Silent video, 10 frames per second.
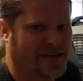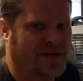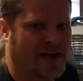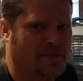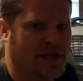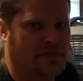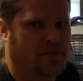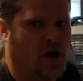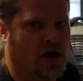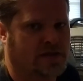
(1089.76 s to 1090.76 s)
I've got a big
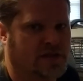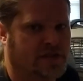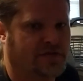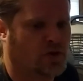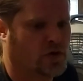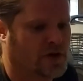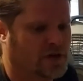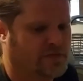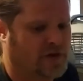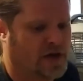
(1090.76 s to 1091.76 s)
box. It's full
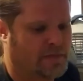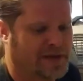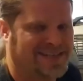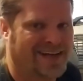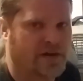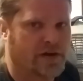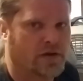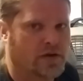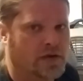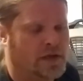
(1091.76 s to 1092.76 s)
of
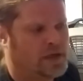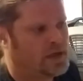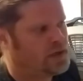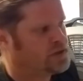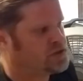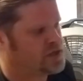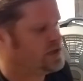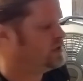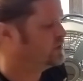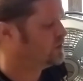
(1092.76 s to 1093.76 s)
material,
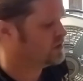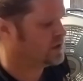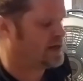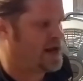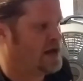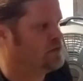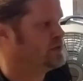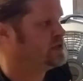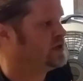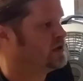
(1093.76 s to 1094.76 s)
steel and handle
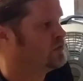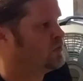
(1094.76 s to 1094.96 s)
material and